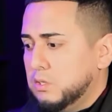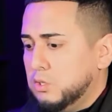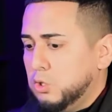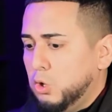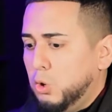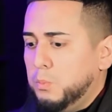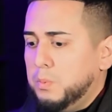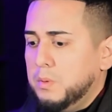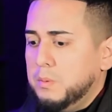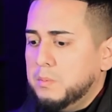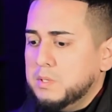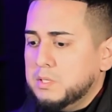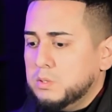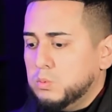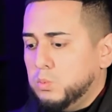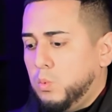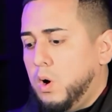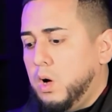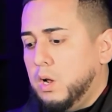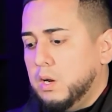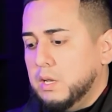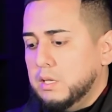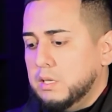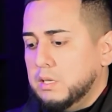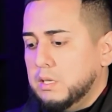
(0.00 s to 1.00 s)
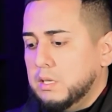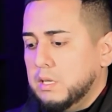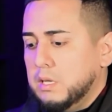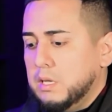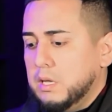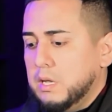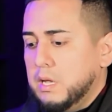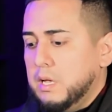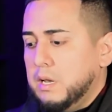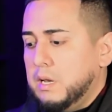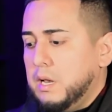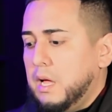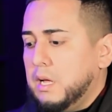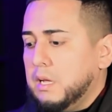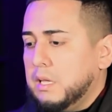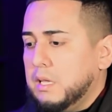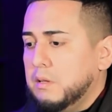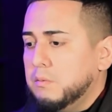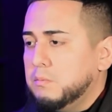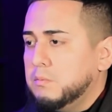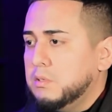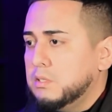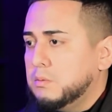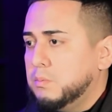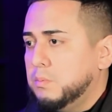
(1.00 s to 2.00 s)
to open up his wallet and not
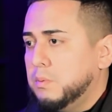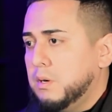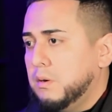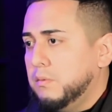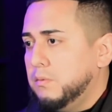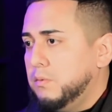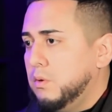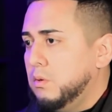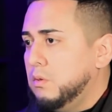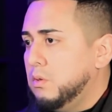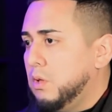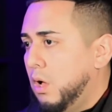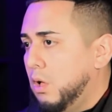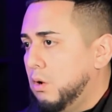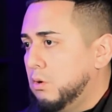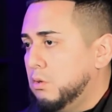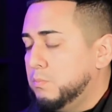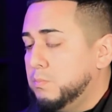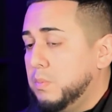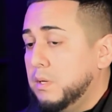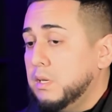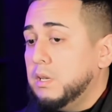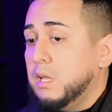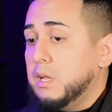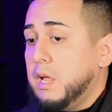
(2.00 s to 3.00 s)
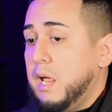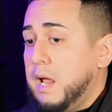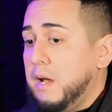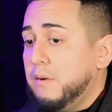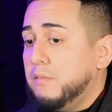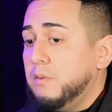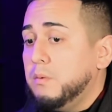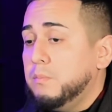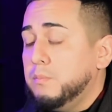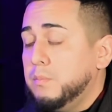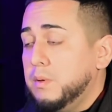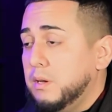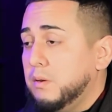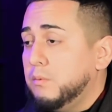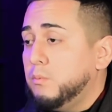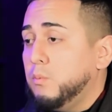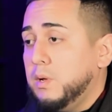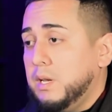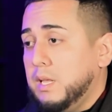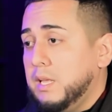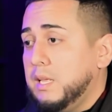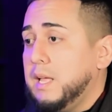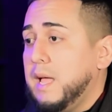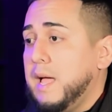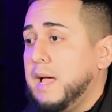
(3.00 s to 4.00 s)
give just but a few dollars, but every bit of
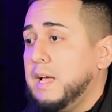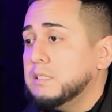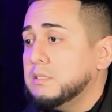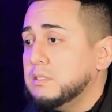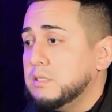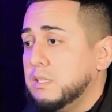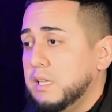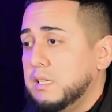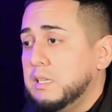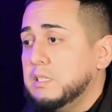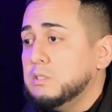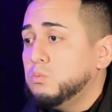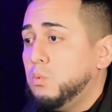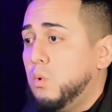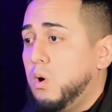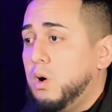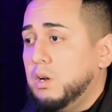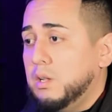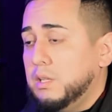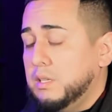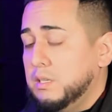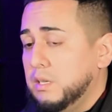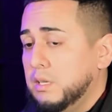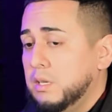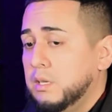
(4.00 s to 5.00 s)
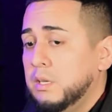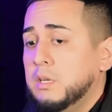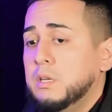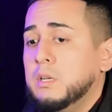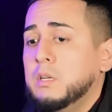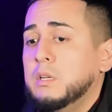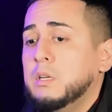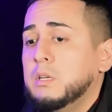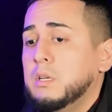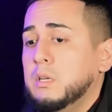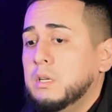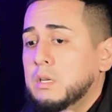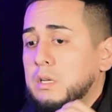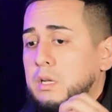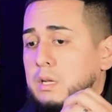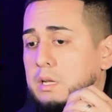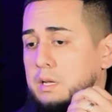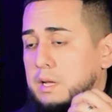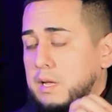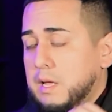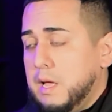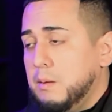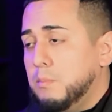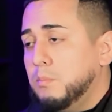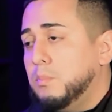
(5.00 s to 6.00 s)
what he has in his wallet,
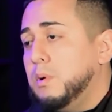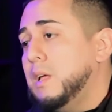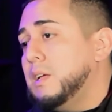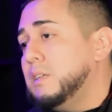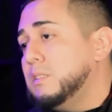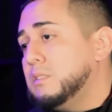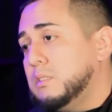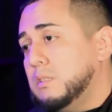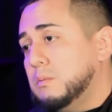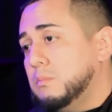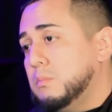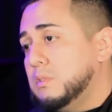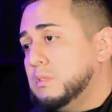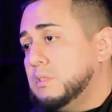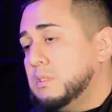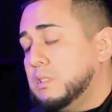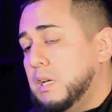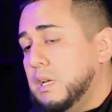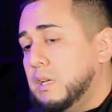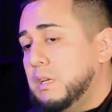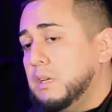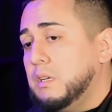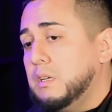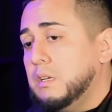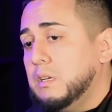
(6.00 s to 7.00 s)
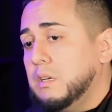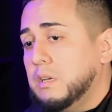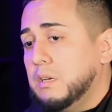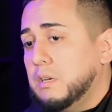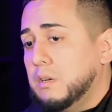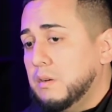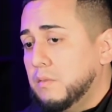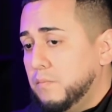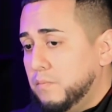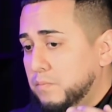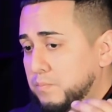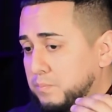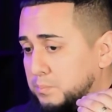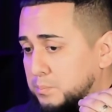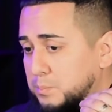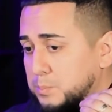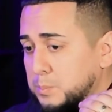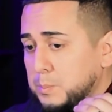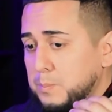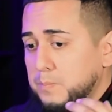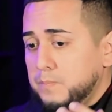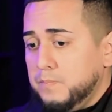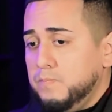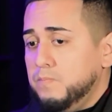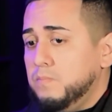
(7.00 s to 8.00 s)
and bless them and say,
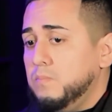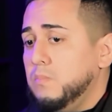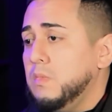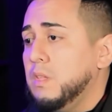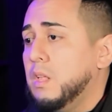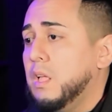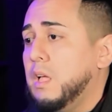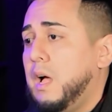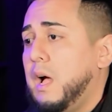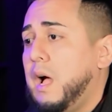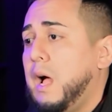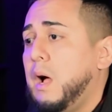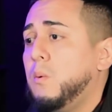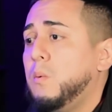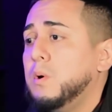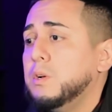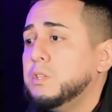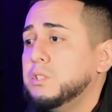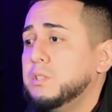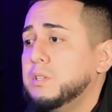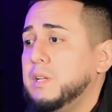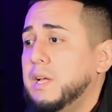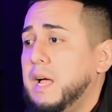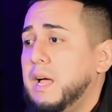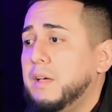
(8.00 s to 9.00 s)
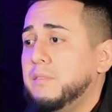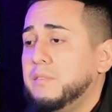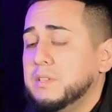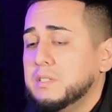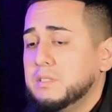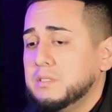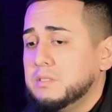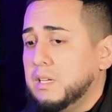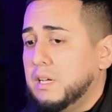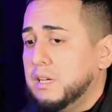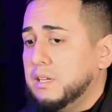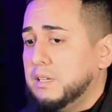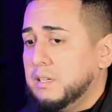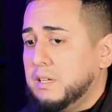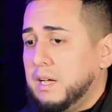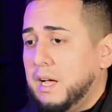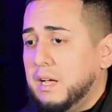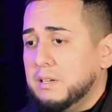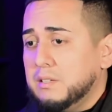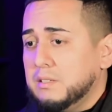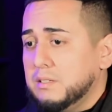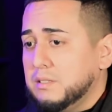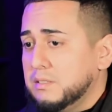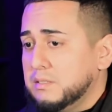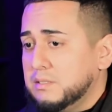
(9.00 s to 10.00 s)
I want you to have this.
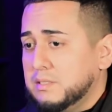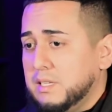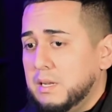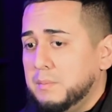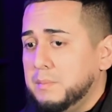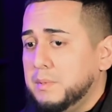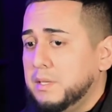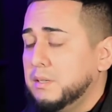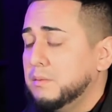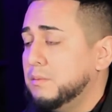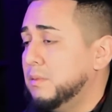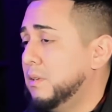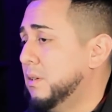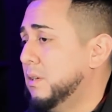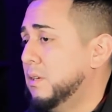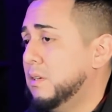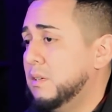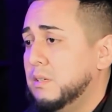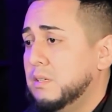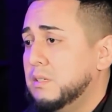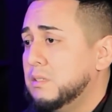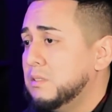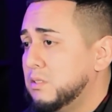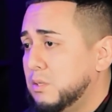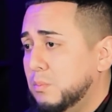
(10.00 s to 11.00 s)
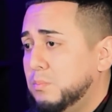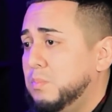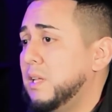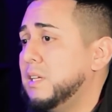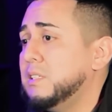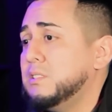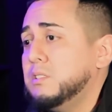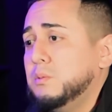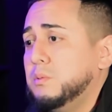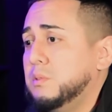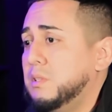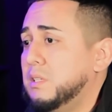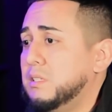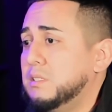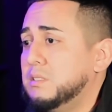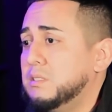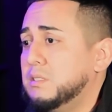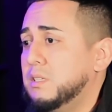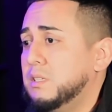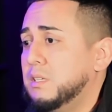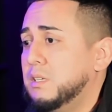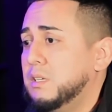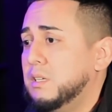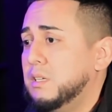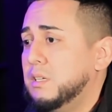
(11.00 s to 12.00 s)
God is telling me to bless you with this,
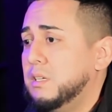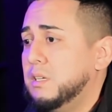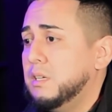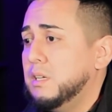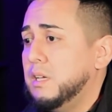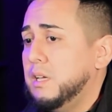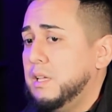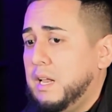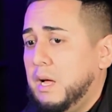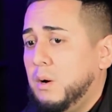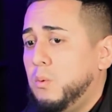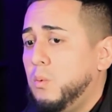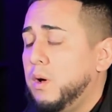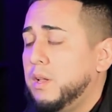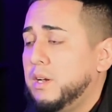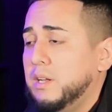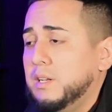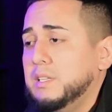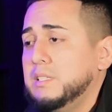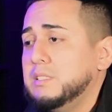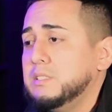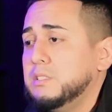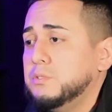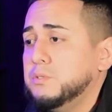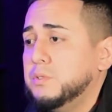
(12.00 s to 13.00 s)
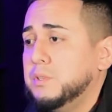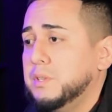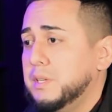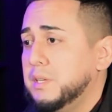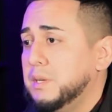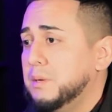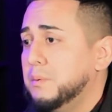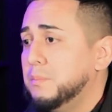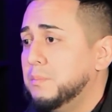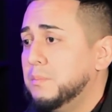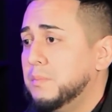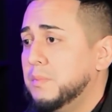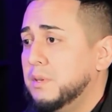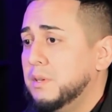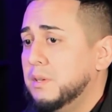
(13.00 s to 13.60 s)
and I want to listen to him.